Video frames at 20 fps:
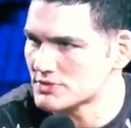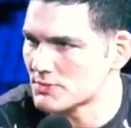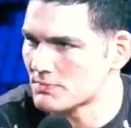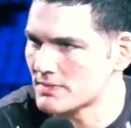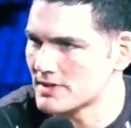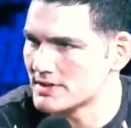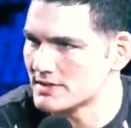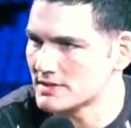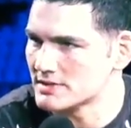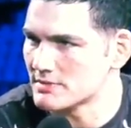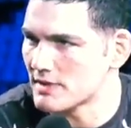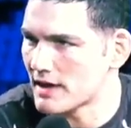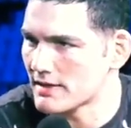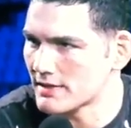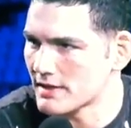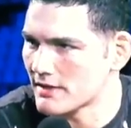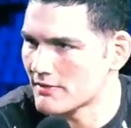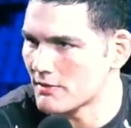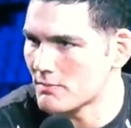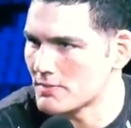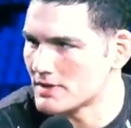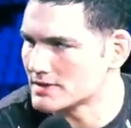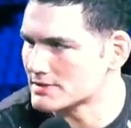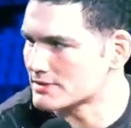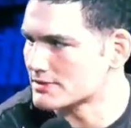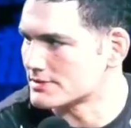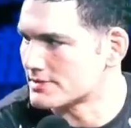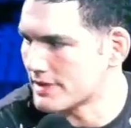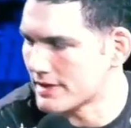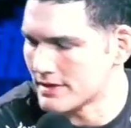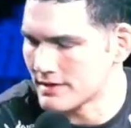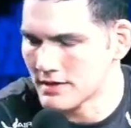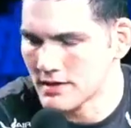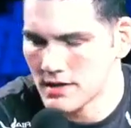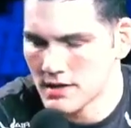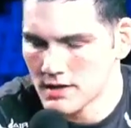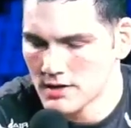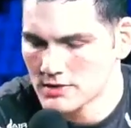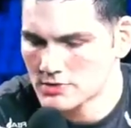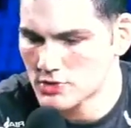some I think I have a meniscal tear.